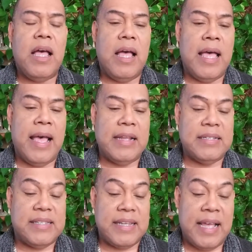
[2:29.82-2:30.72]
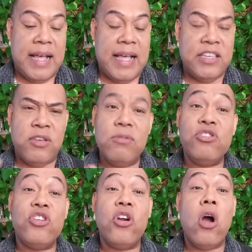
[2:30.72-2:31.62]
And
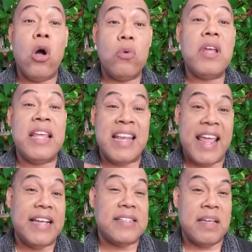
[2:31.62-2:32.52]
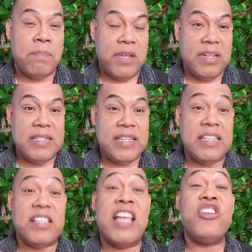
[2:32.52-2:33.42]
use your own innate
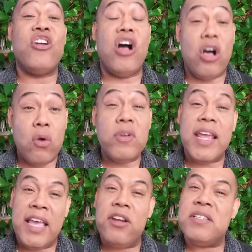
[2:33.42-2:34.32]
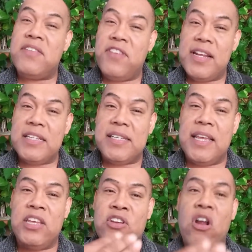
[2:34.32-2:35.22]
abilities and your own inner
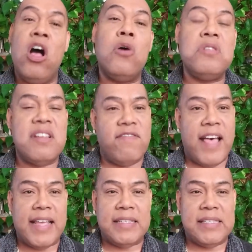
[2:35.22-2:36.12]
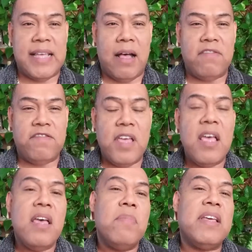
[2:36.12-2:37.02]
divinity, your own divine self.
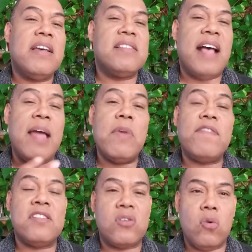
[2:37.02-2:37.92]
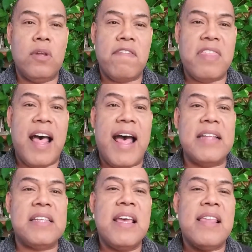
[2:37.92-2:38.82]
Because I'm of the school of
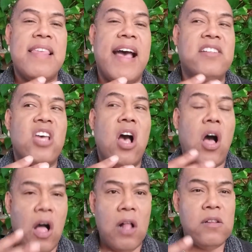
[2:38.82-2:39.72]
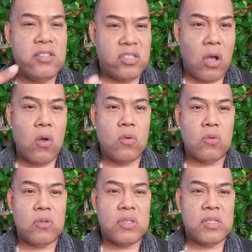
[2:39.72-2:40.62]
thought that all
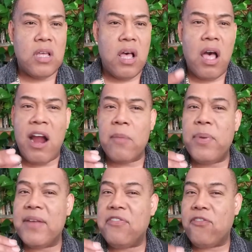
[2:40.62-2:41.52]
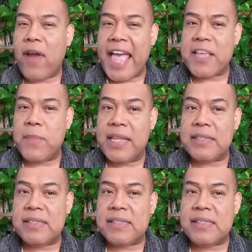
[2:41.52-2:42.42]
souls are but
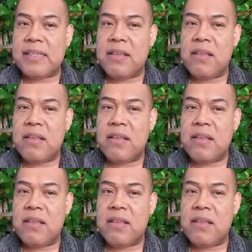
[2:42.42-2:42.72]
fragments